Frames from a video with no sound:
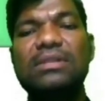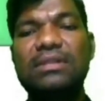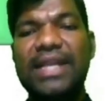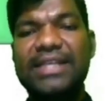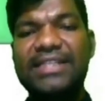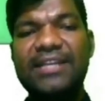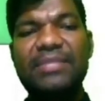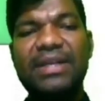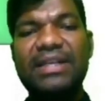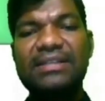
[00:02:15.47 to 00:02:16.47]
next
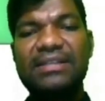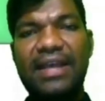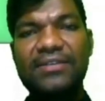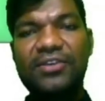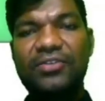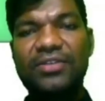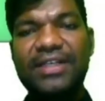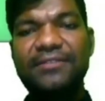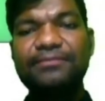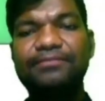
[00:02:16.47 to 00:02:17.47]
statement is
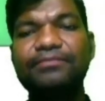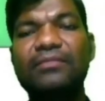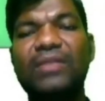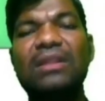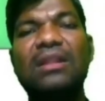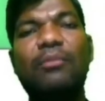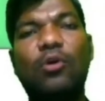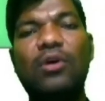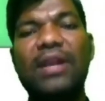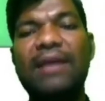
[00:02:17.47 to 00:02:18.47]
executed in the
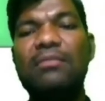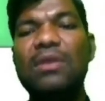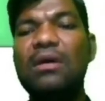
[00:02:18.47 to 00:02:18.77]
program,